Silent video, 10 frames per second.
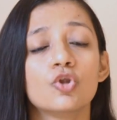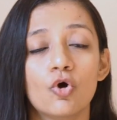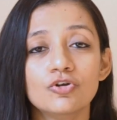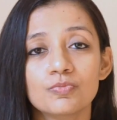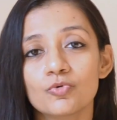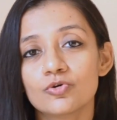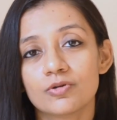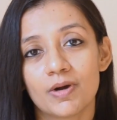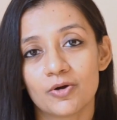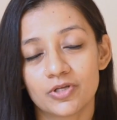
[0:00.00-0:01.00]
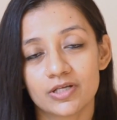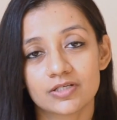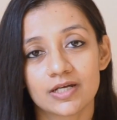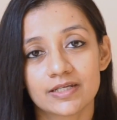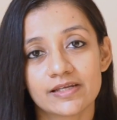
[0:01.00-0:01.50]
lot more about our
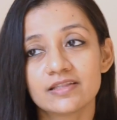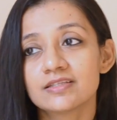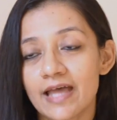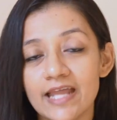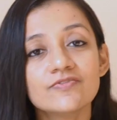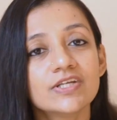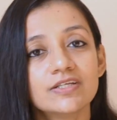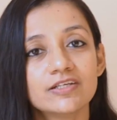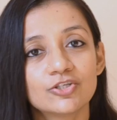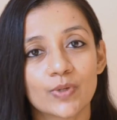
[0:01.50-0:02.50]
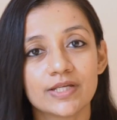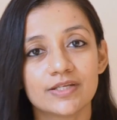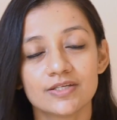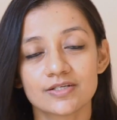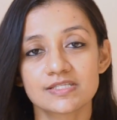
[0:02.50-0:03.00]
gut health than we did
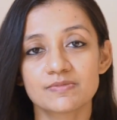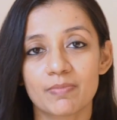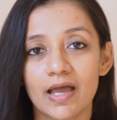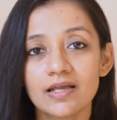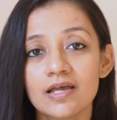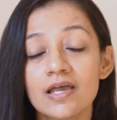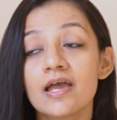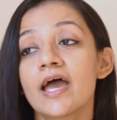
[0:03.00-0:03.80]
20 years back